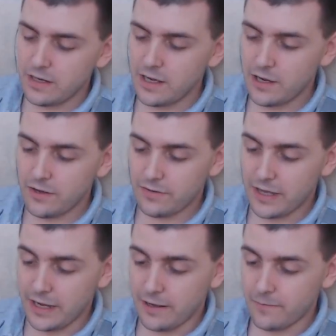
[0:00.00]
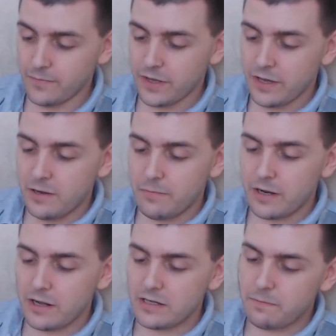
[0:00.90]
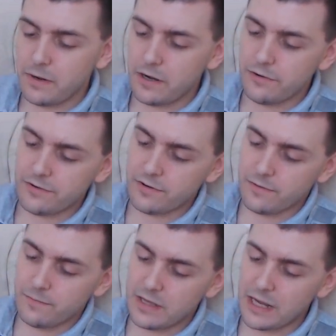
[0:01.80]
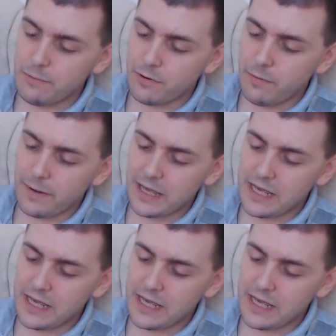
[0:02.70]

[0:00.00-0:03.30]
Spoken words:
aren't they? But I suppose they probably